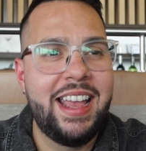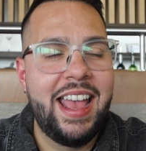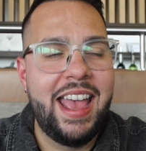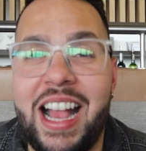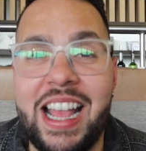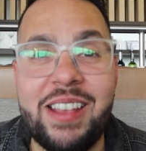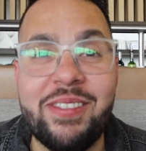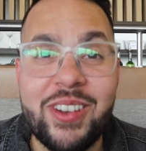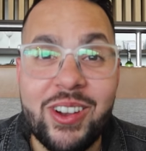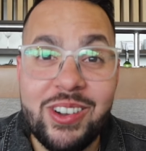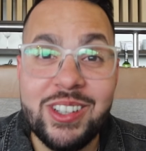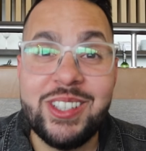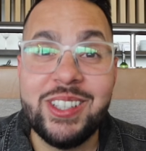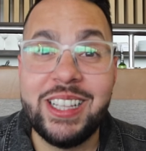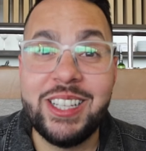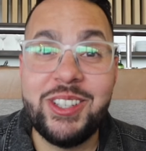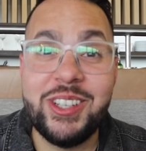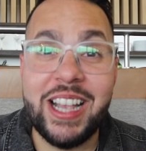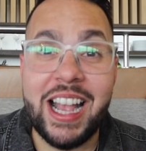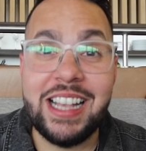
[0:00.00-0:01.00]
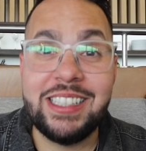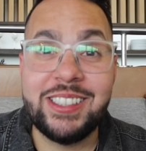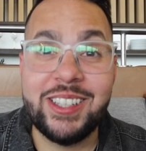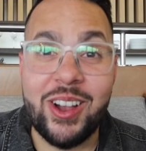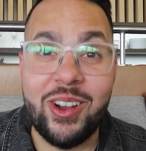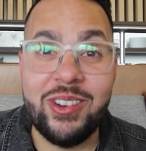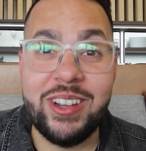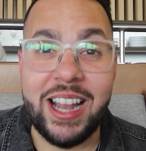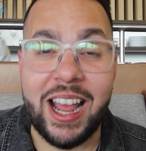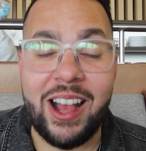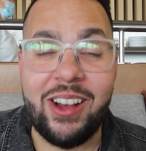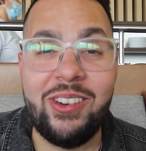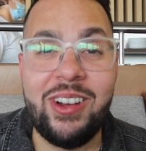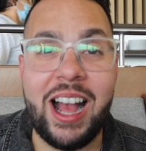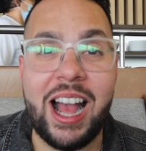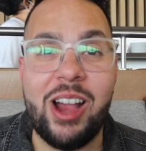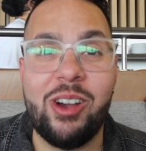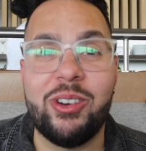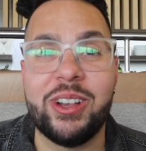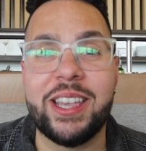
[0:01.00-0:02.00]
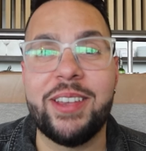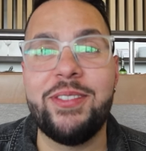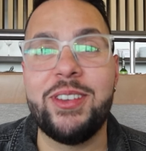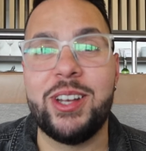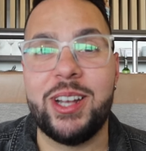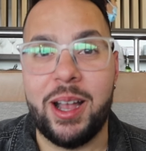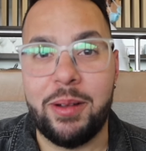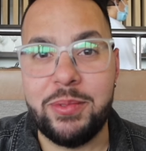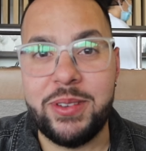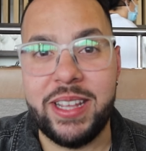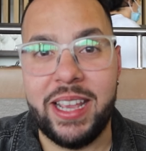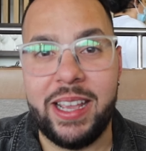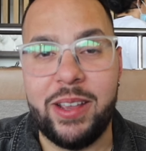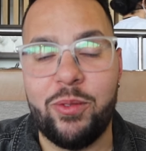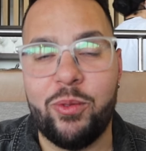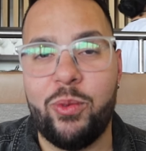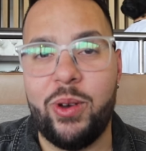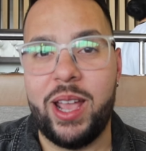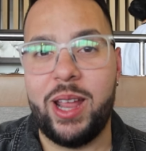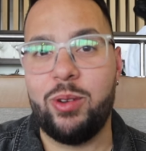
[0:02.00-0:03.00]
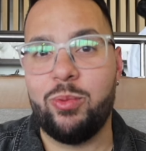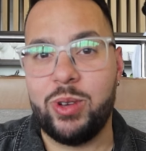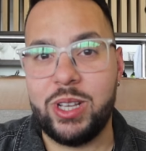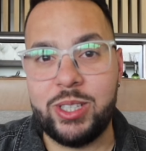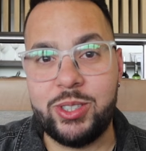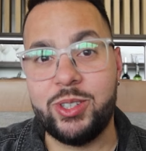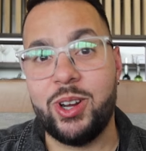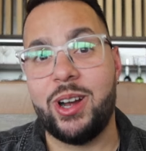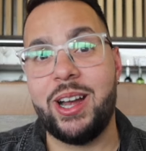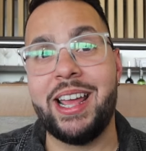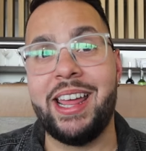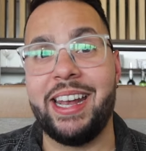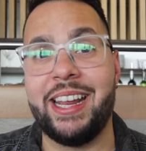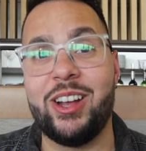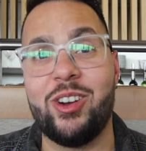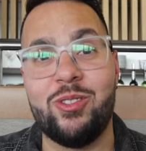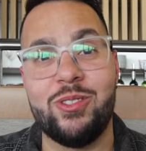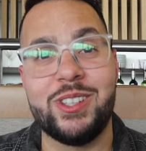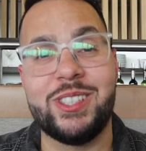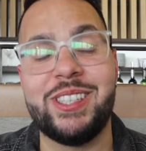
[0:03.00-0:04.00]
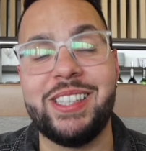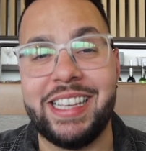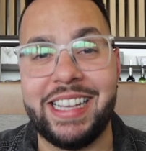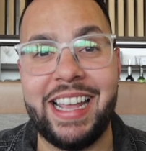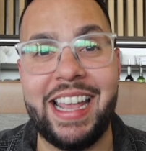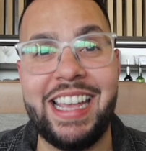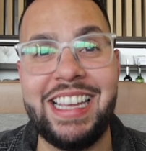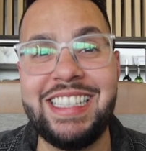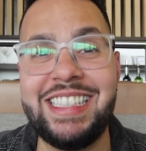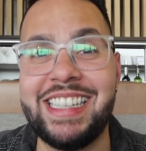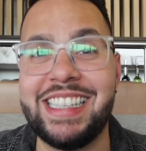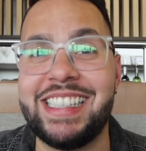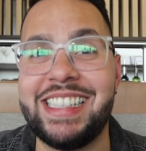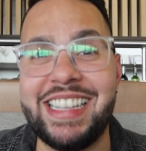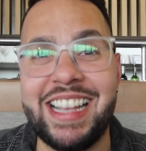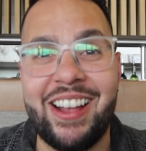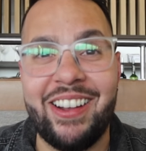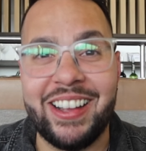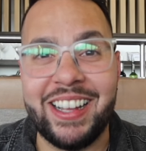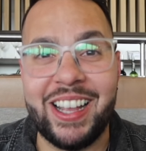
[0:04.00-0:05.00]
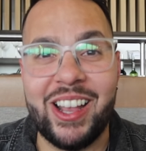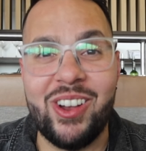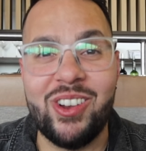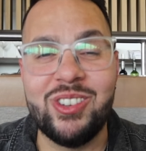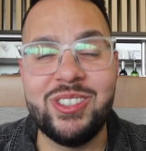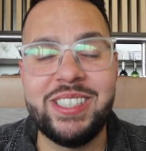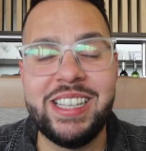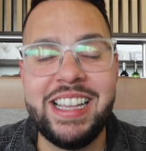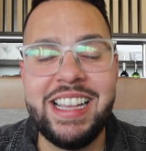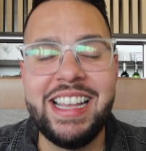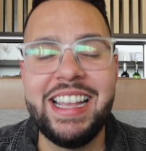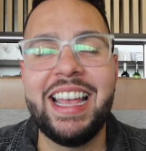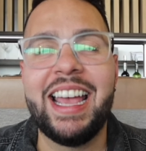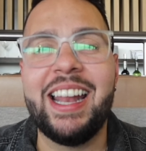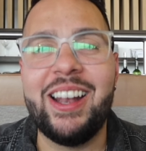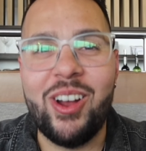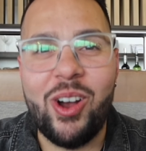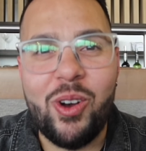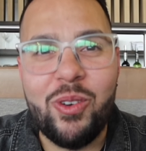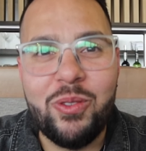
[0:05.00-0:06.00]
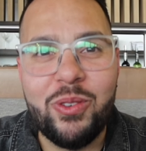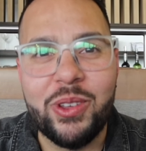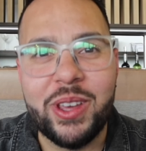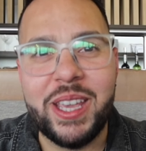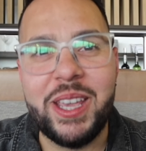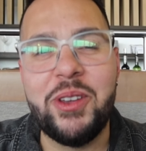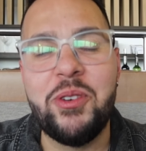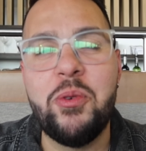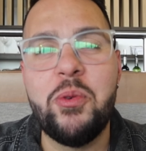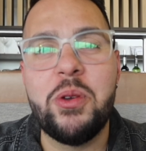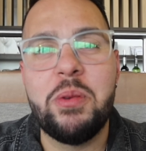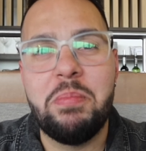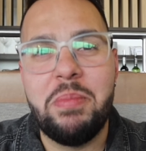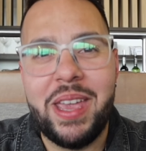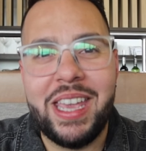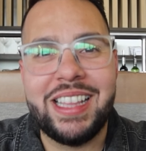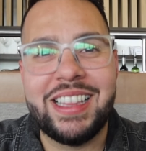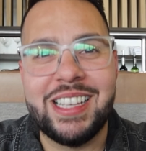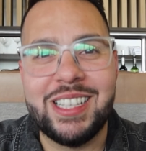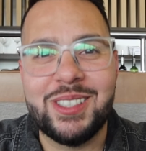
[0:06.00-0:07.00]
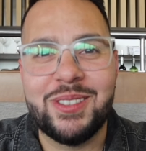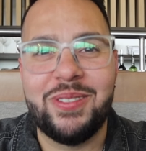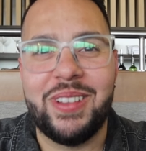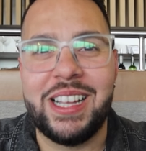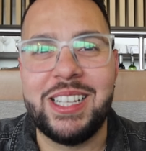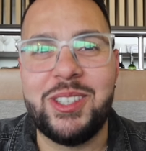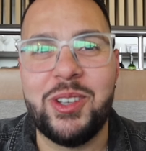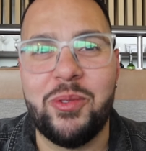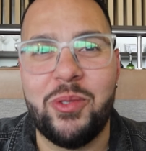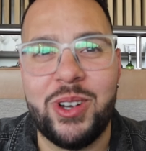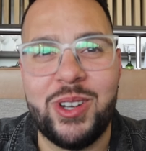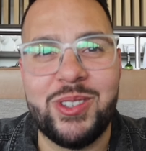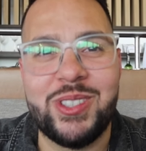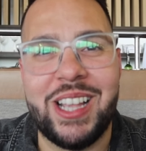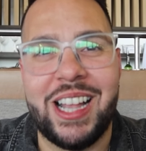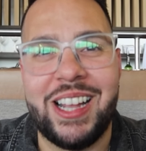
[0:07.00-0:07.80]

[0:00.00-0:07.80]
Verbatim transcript: I am going to let you guys go now. I will give you an update when we start heading over to the gate to see how it goes and hopefully we make this flight to Buenos